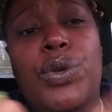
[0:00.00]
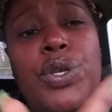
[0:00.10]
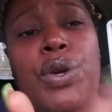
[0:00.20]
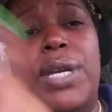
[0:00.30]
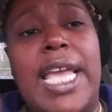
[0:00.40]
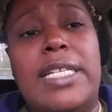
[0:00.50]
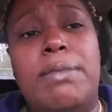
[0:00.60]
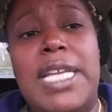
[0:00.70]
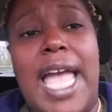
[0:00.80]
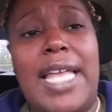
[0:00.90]
you kicked
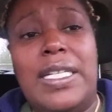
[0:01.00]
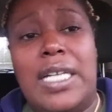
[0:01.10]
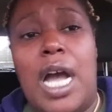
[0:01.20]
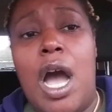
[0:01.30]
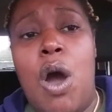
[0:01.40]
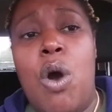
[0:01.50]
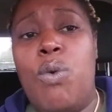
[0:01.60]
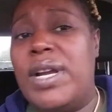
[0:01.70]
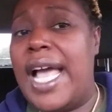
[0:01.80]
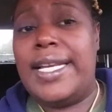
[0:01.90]
me out in the
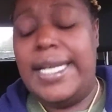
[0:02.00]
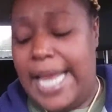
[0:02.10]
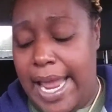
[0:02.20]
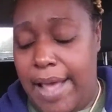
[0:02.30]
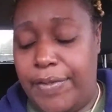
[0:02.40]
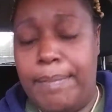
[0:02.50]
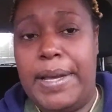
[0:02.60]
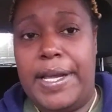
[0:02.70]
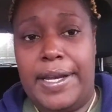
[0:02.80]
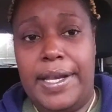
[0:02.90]
cold when I didn't have the
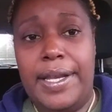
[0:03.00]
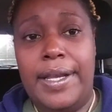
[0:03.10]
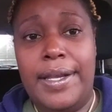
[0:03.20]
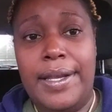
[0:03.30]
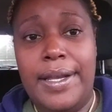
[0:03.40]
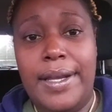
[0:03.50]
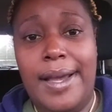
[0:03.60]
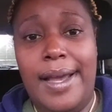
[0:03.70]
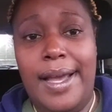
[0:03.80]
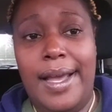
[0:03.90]
money.
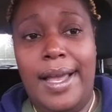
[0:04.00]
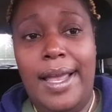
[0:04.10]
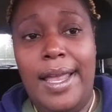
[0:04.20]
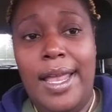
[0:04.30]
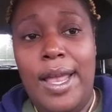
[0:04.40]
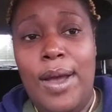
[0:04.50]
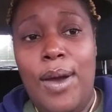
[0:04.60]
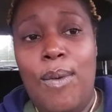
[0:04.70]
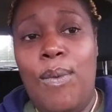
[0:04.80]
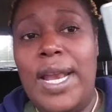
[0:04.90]
Uh huh.
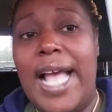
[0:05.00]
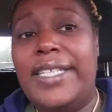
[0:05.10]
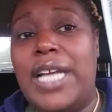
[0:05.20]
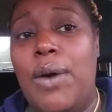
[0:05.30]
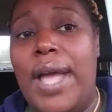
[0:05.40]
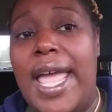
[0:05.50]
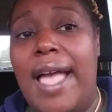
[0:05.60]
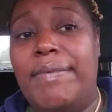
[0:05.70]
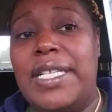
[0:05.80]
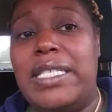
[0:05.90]
When I don't
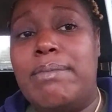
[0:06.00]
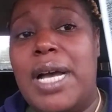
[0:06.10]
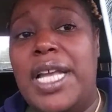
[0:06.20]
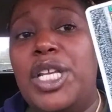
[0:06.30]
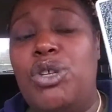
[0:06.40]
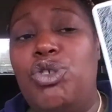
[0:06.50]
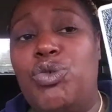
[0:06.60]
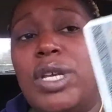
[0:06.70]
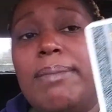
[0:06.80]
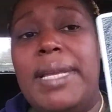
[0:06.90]
have this money, you
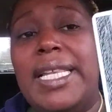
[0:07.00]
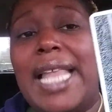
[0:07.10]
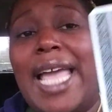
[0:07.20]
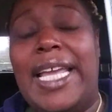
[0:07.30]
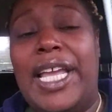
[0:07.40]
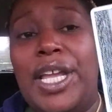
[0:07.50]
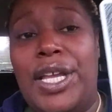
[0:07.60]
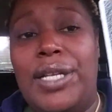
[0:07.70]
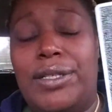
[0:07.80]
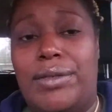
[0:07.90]
treat me like it